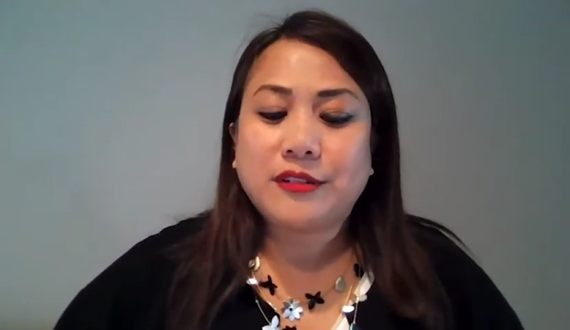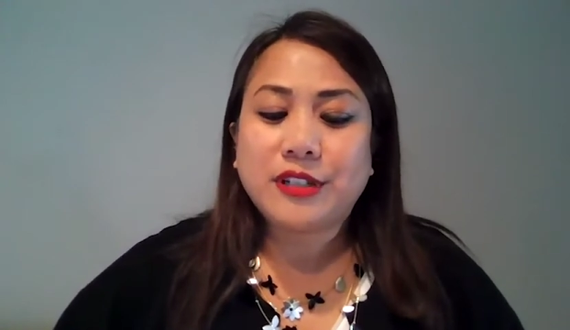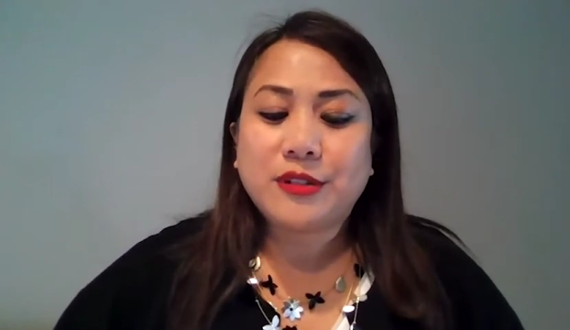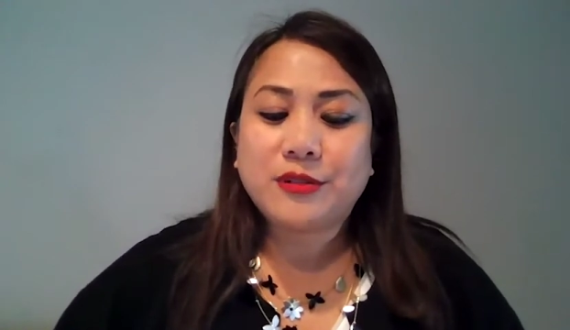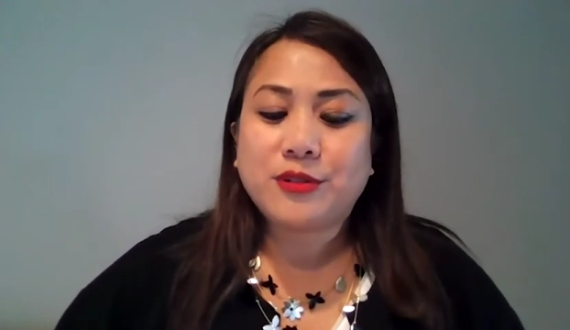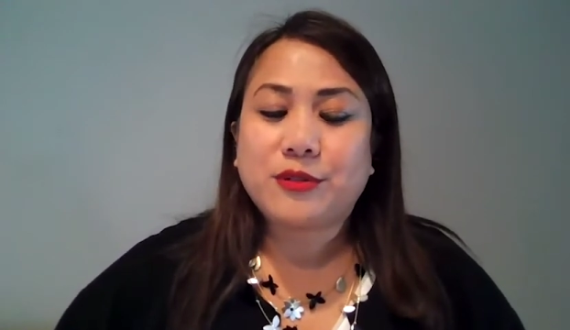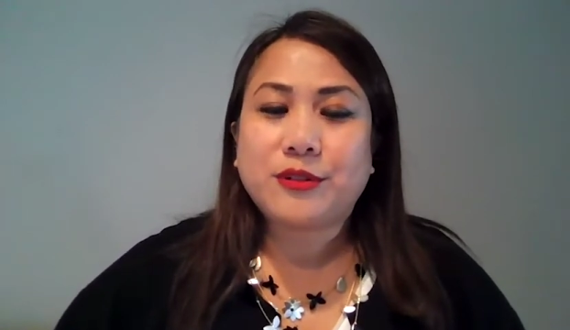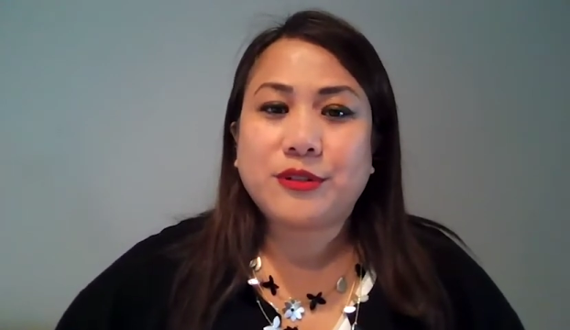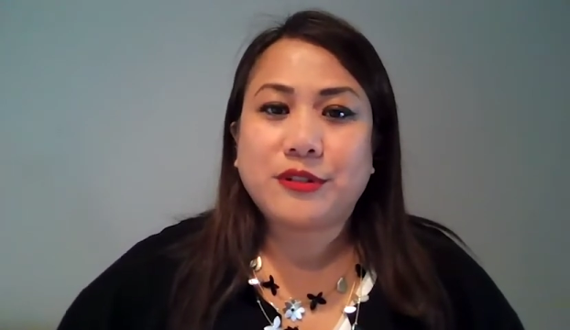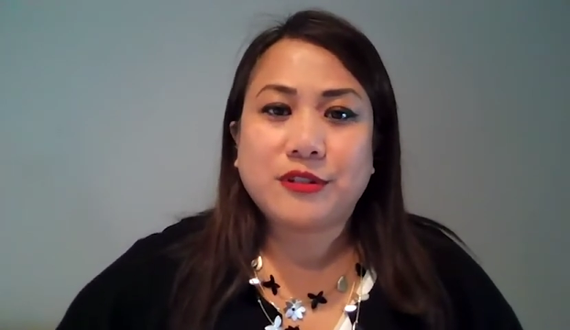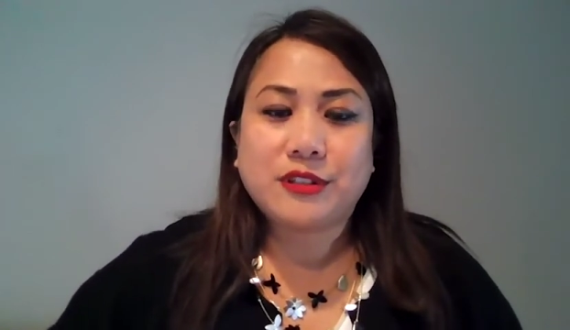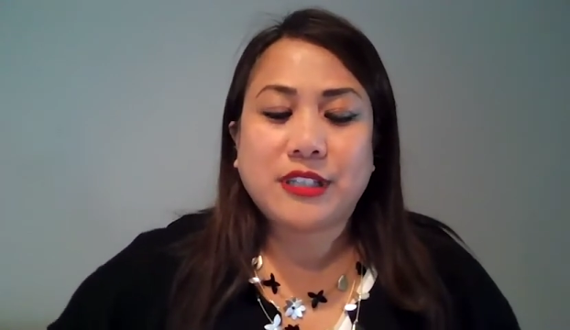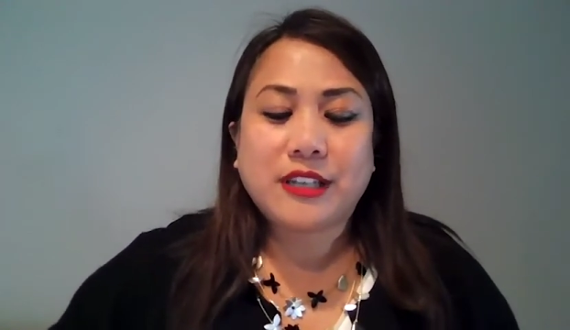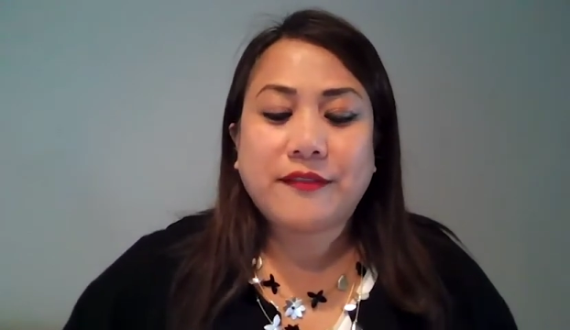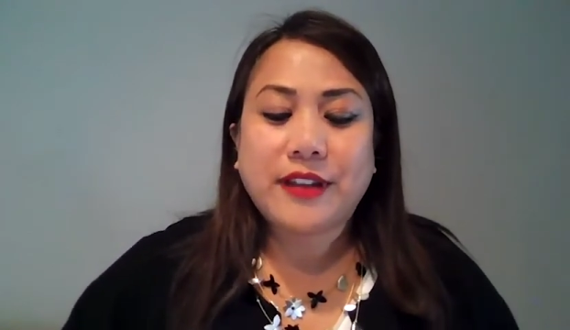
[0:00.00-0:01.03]
greener
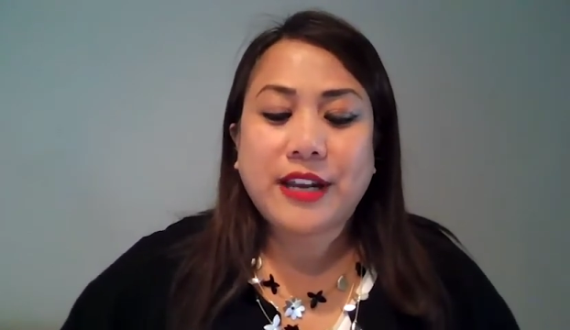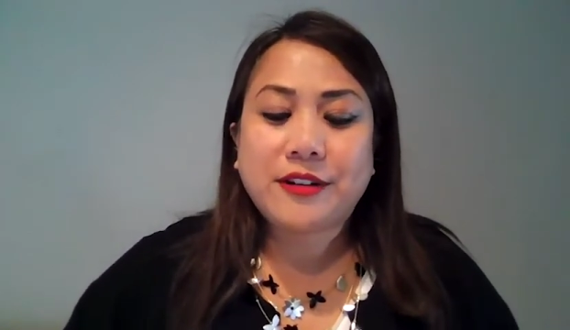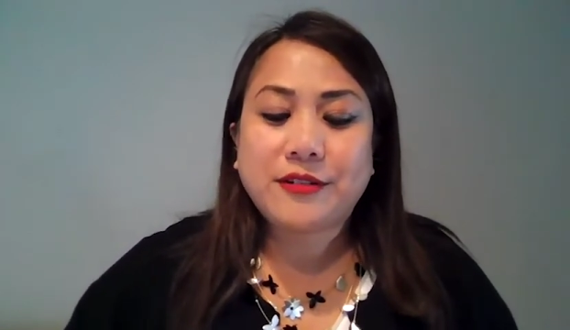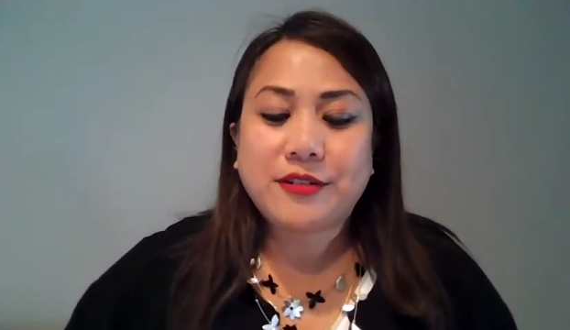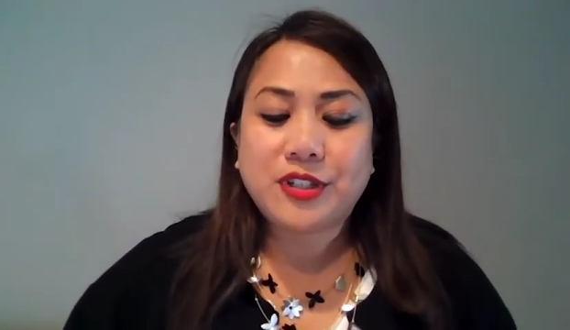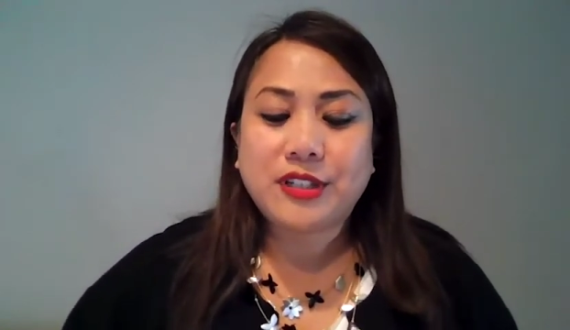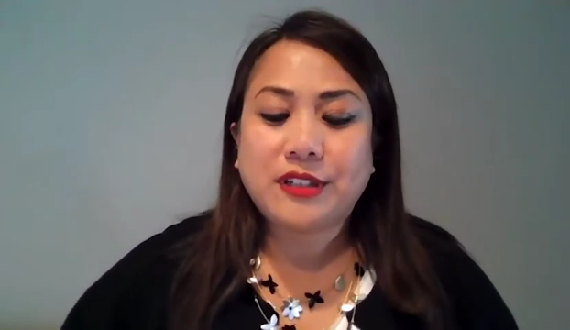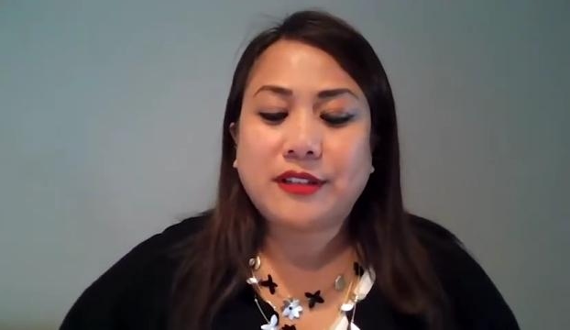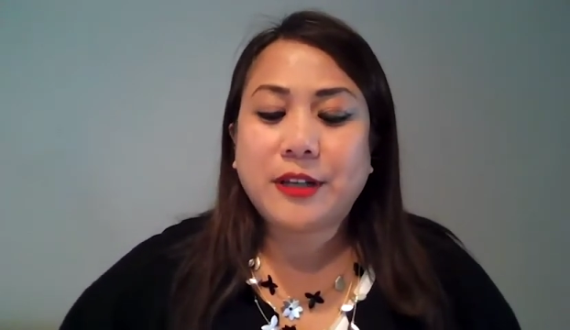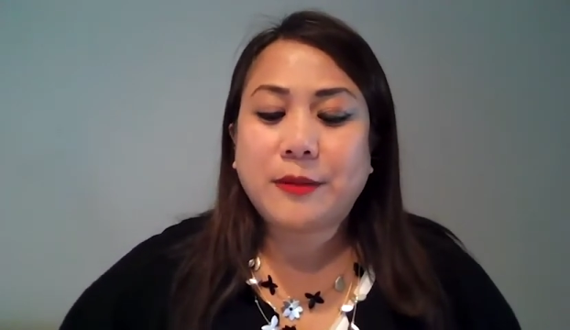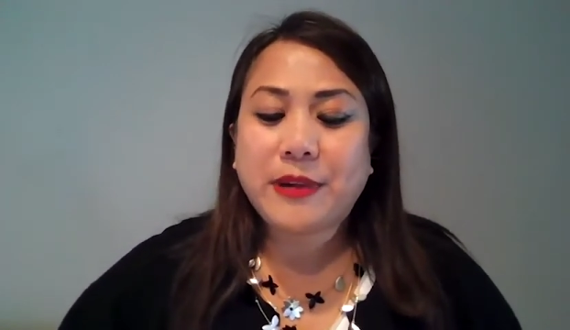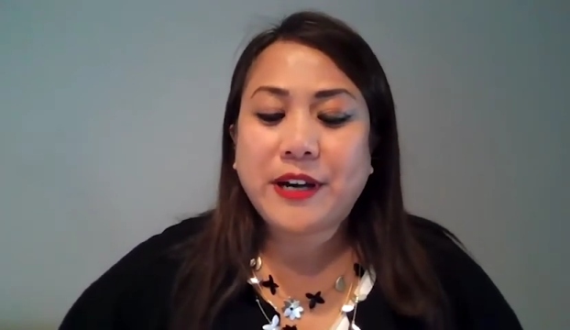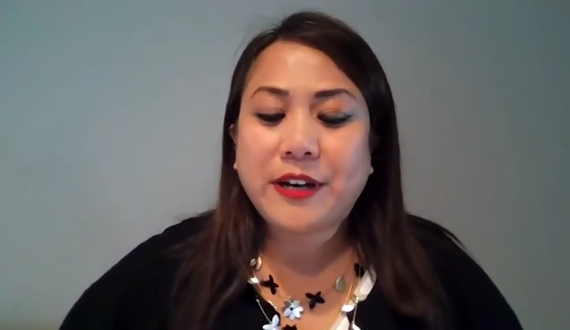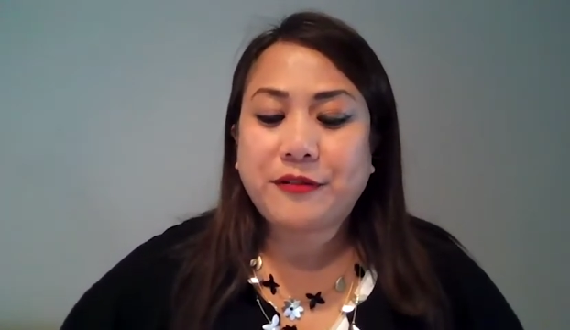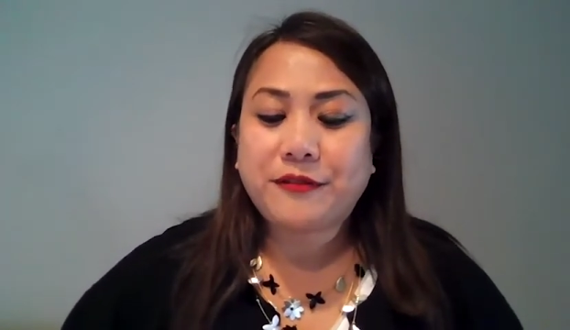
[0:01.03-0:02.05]
sources of energy like
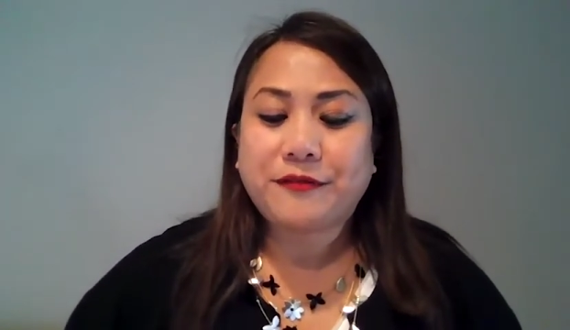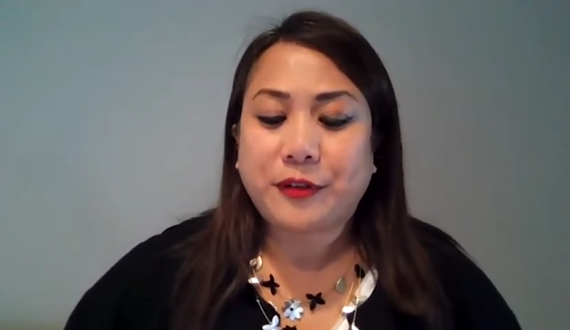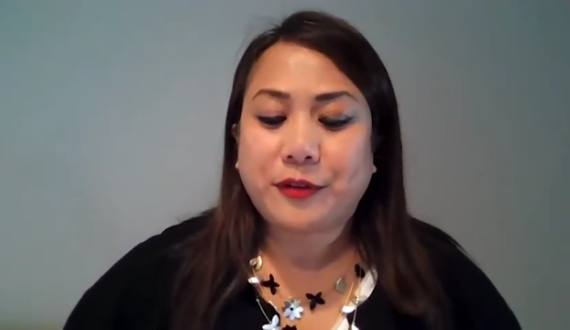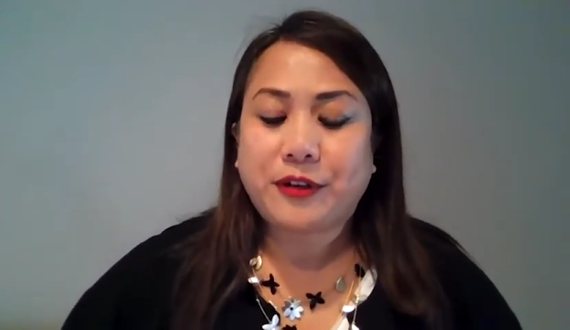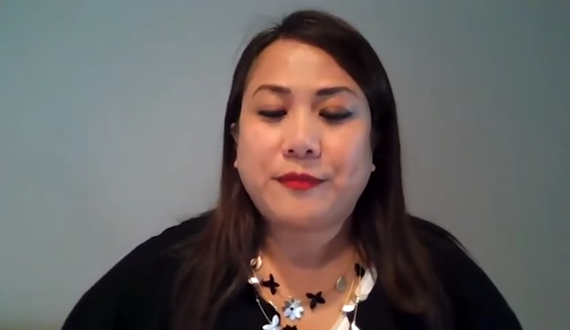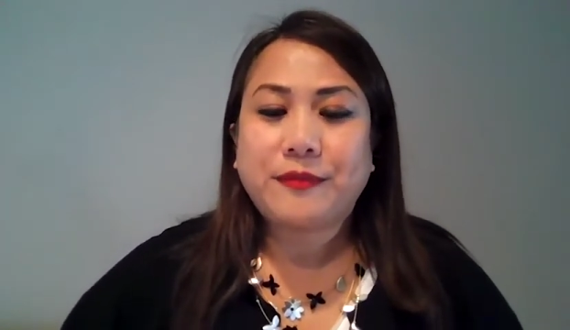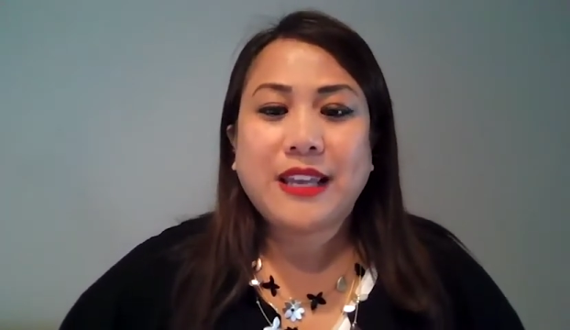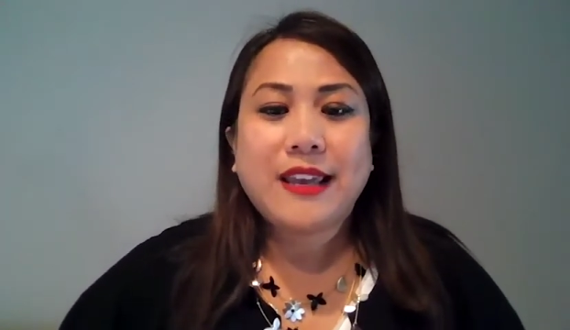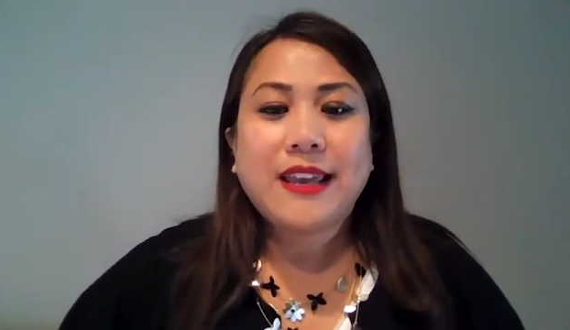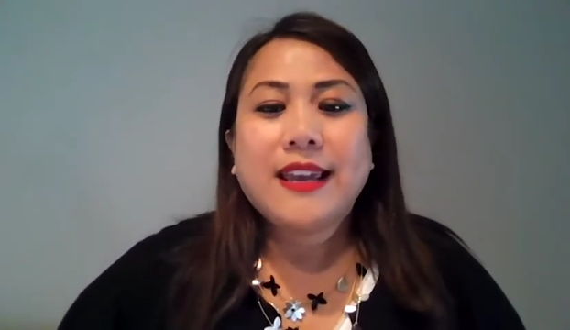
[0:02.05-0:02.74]
biofuel.